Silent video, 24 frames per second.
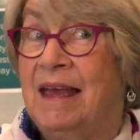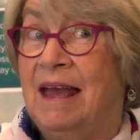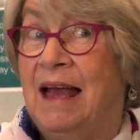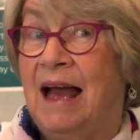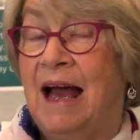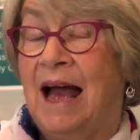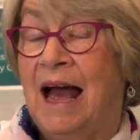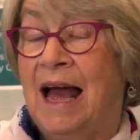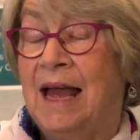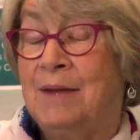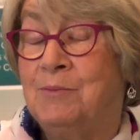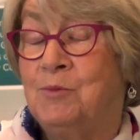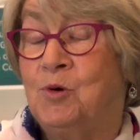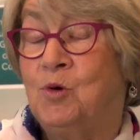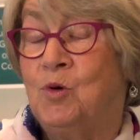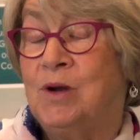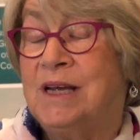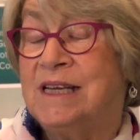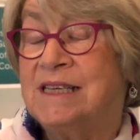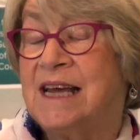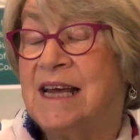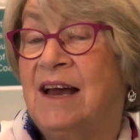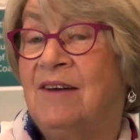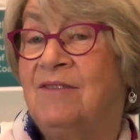I'm going
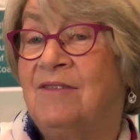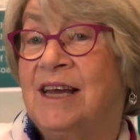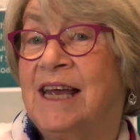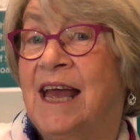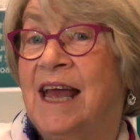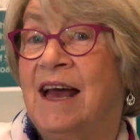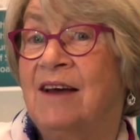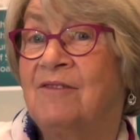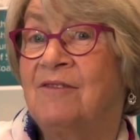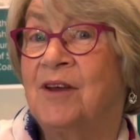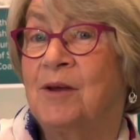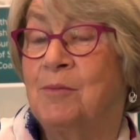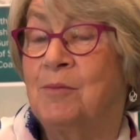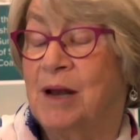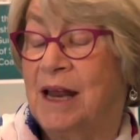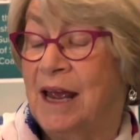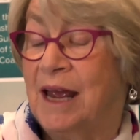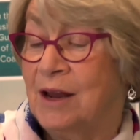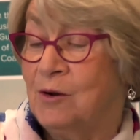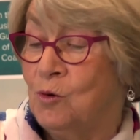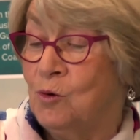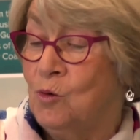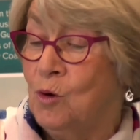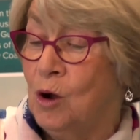to have a cafe when I
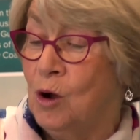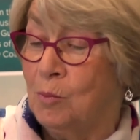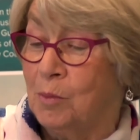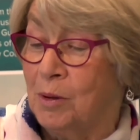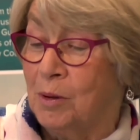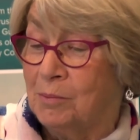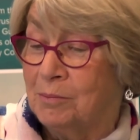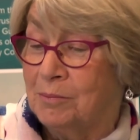grow up.